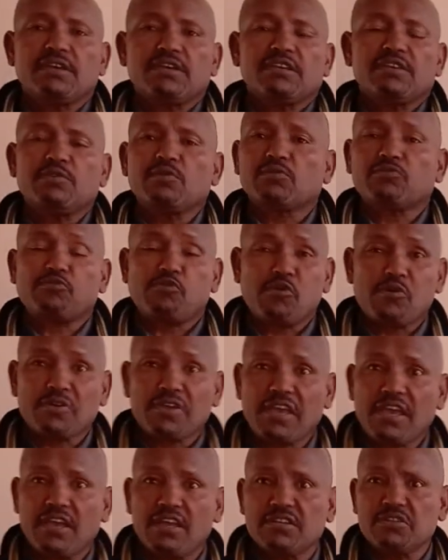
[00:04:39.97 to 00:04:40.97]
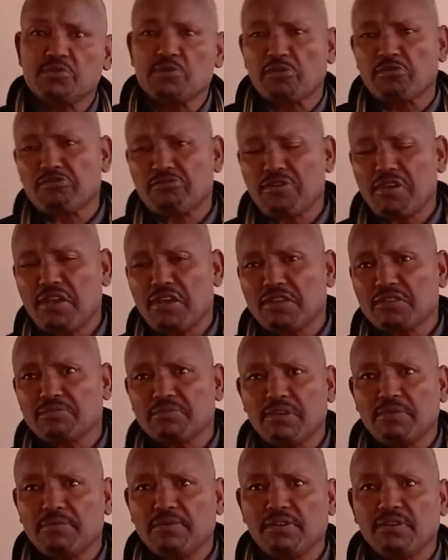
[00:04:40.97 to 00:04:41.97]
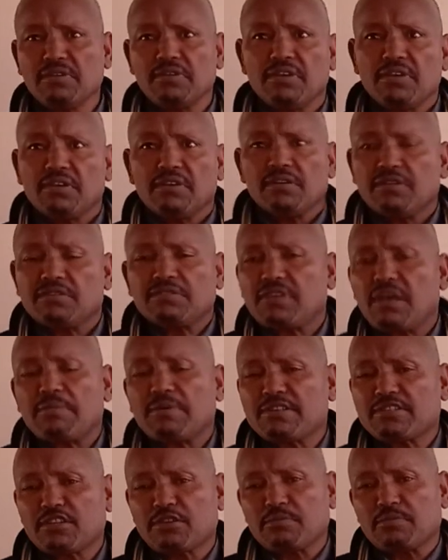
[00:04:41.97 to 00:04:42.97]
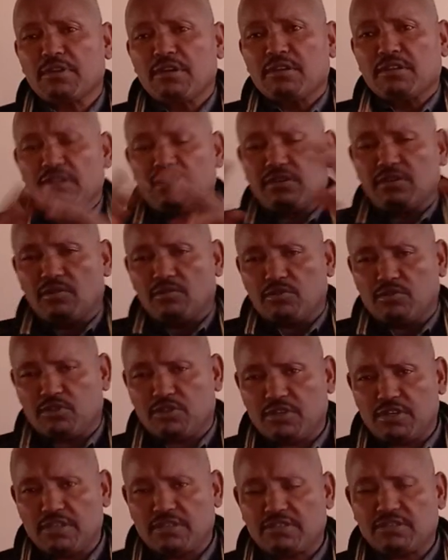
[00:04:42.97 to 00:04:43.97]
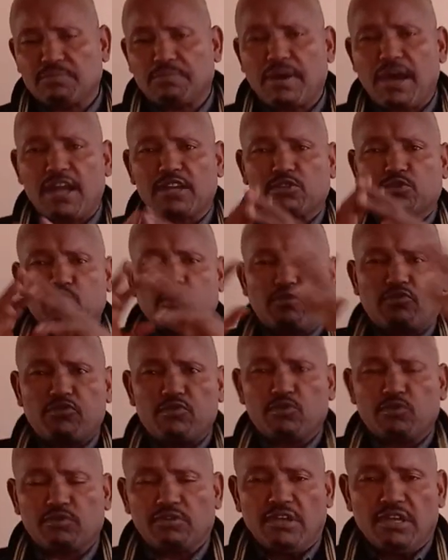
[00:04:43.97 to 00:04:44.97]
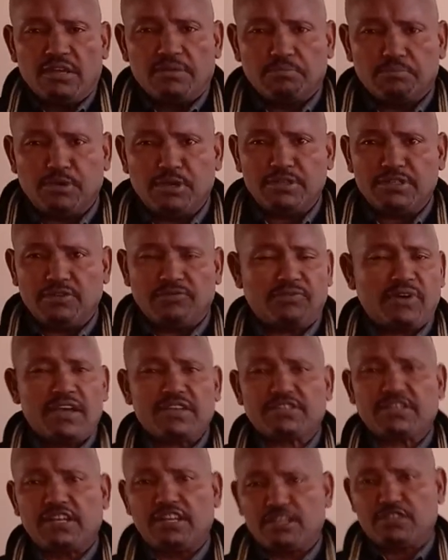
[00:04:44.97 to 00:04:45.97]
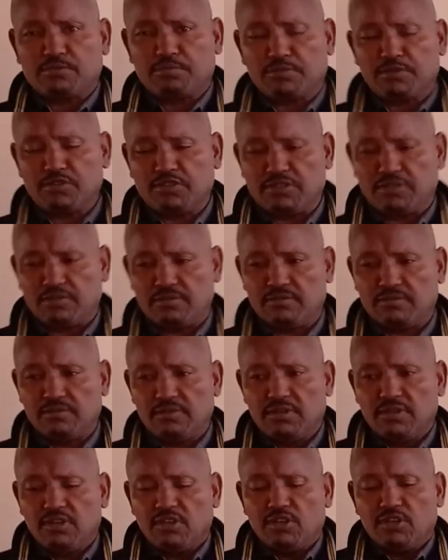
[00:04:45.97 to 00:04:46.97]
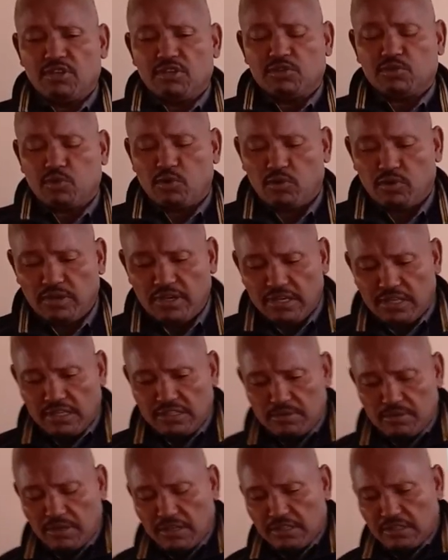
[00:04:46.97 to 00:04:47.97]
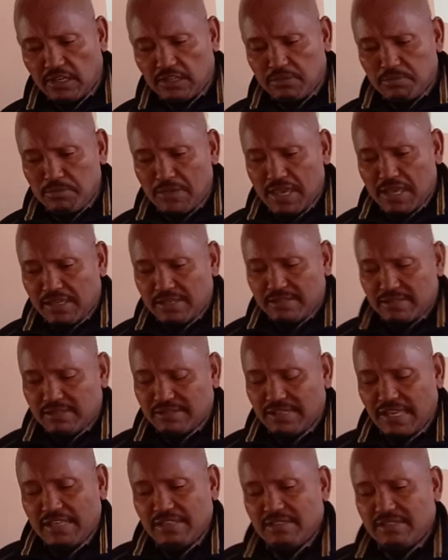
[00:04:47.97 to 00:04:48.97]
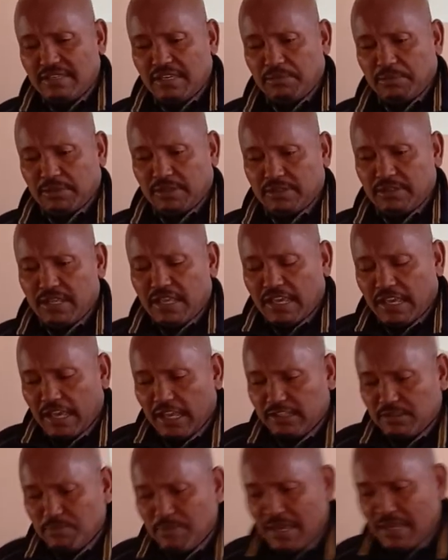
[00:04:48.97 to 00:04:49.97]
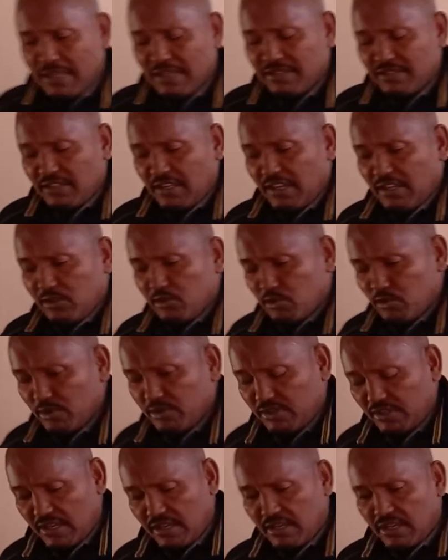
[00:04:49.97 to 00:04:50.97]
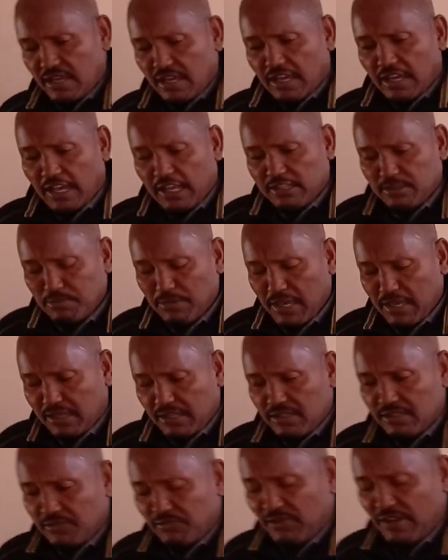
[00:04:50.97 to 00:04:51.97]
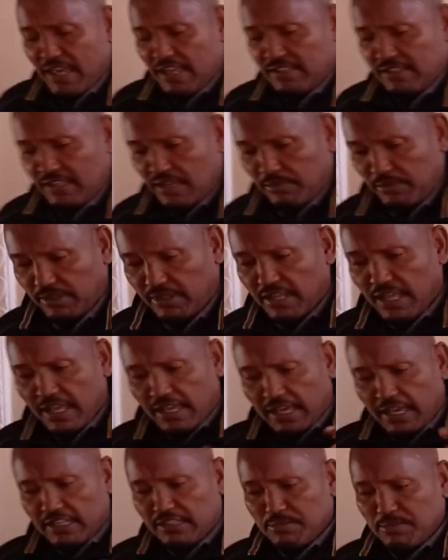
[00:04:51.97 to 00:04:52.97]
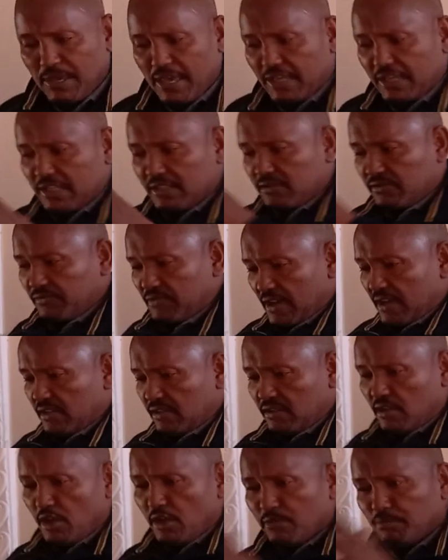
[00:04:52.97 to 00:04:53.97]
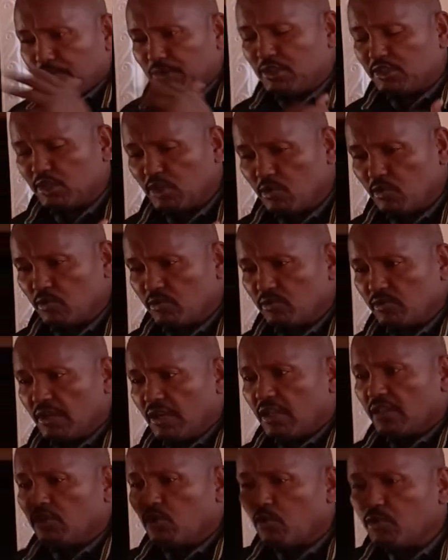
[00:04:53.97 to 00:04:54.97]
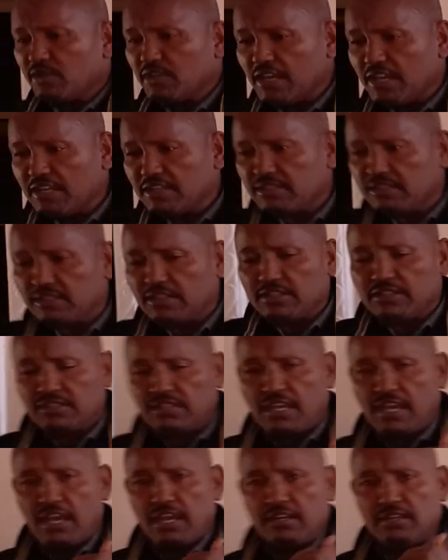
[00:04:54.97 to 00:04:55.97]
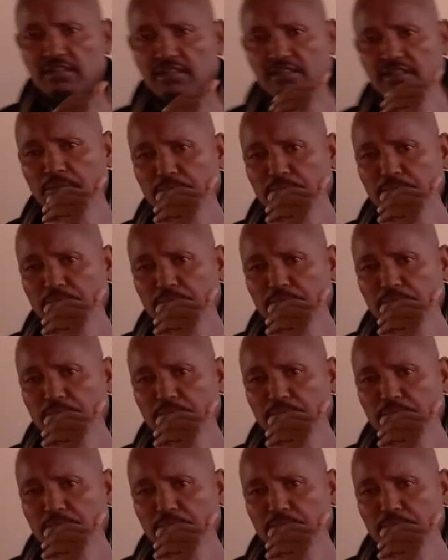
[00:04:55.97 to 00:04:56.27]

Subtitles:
your forehead, your face, maybe some other, just parts of your body, facial expression. So it makes it sensible, it makes it interesting, it makes it flexible, it makes it fun between the audiences and the